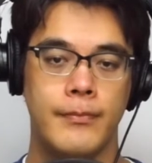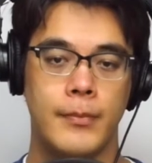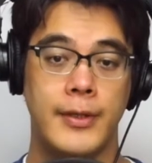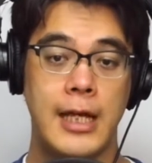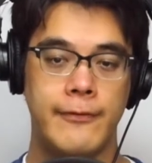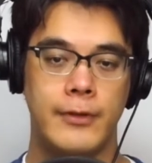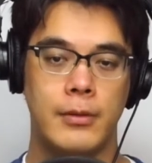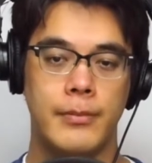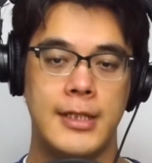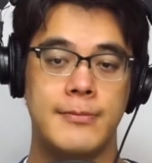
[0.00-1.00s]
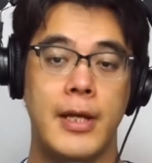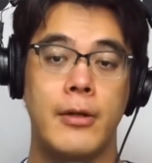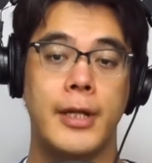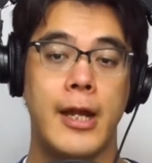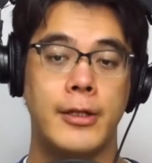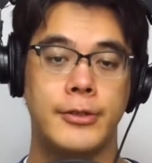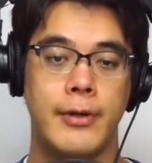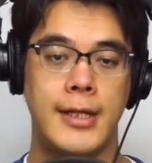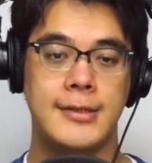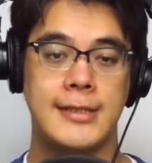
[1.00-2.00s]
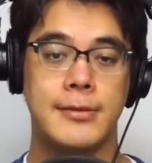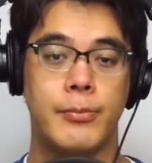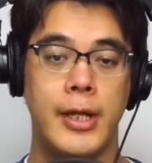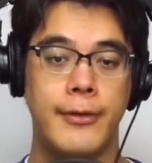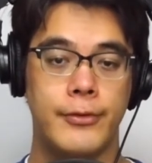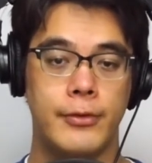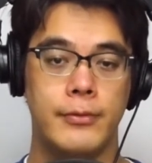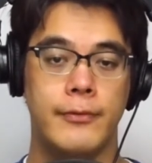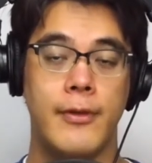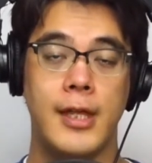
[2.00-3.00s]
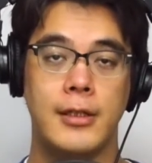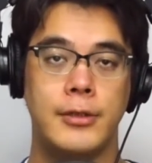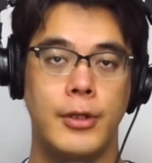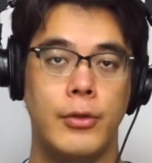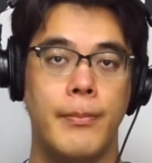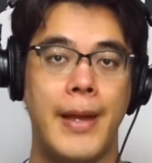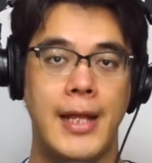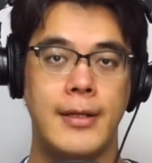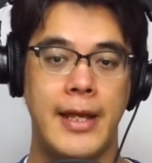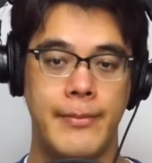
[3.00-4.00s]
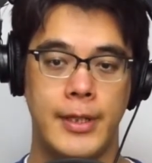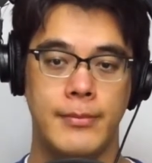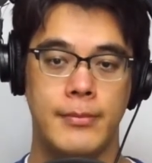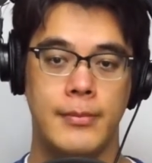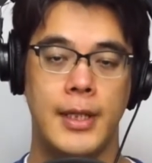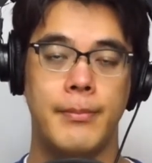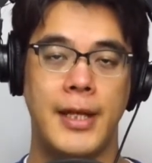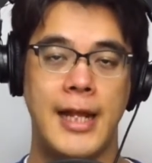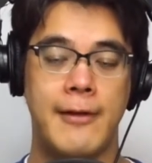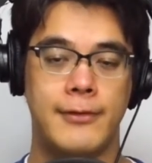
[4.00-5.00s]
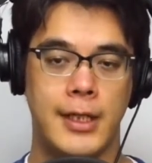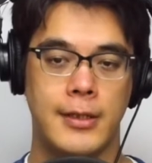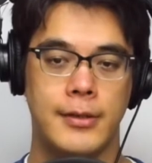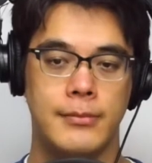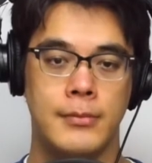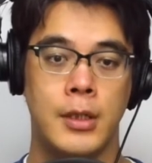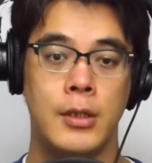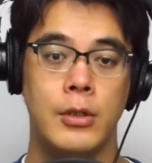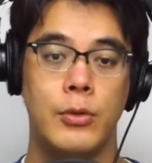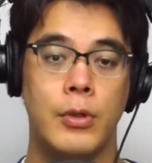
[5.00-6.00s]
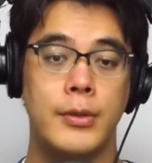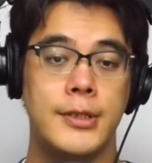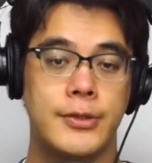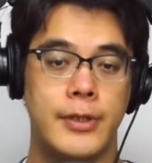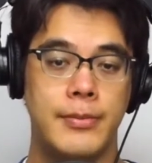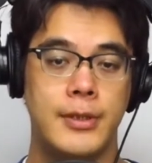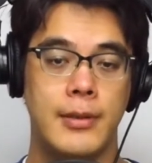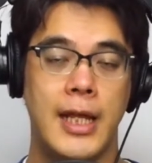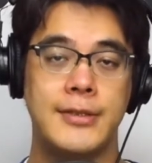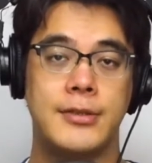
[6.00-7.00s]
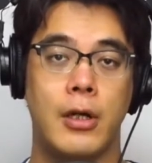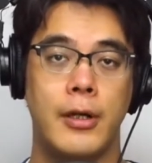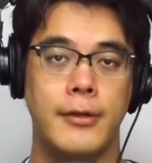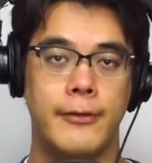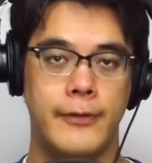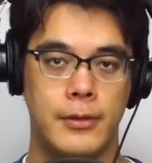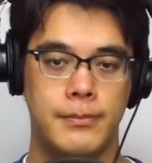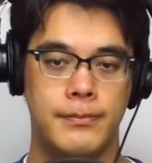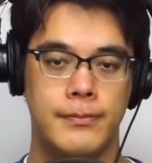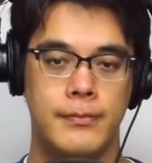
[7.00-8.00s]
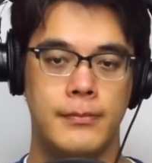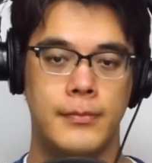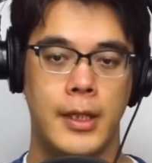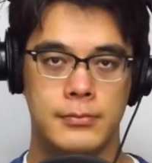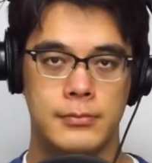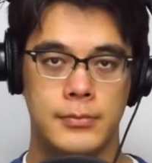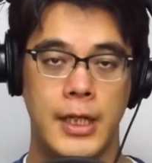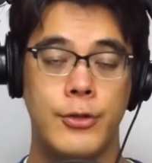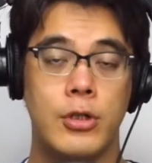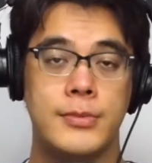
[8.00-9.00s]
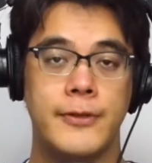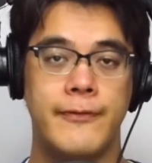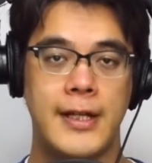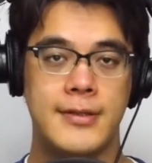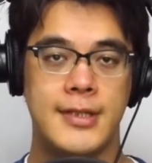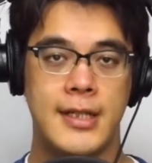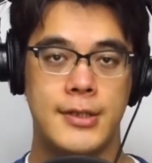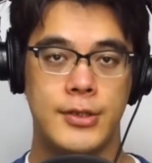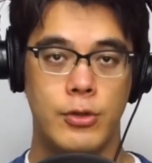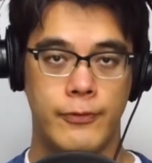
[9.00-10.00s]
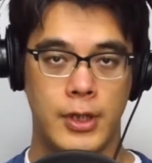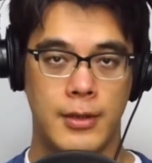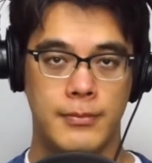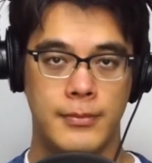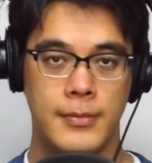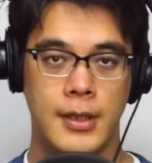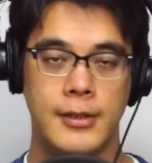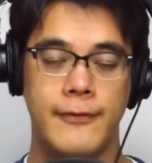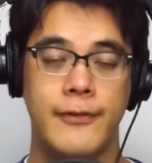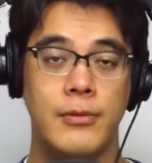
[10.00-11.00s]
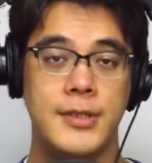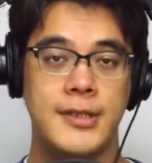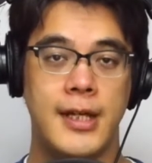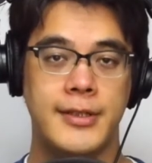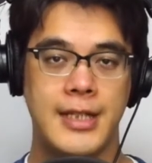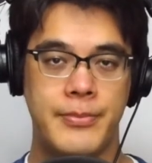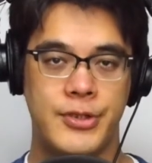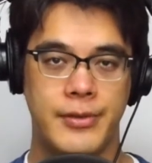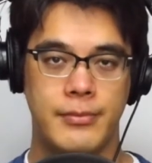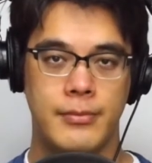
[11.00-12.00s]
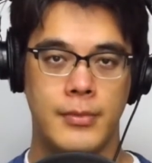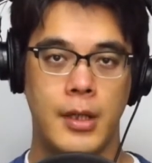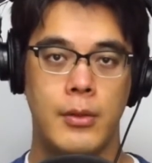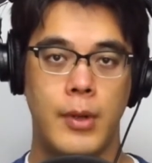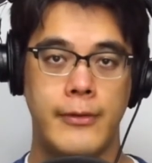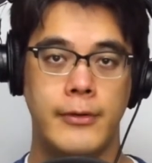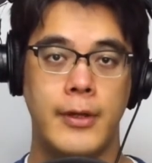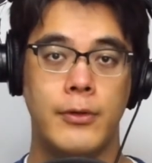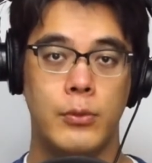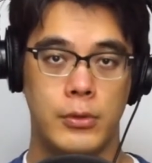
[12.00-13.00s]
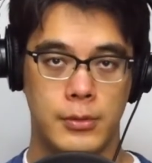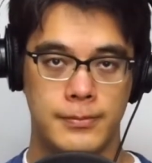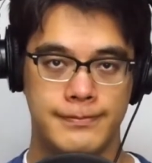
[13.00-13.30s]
But that film is better characterized as a breakthrough for then-unknown Matt Damon and Ben Affleck, who wrote the script and starred in the film. In terms of Van Sant's oeuvre, the film is the exception rather than the rule.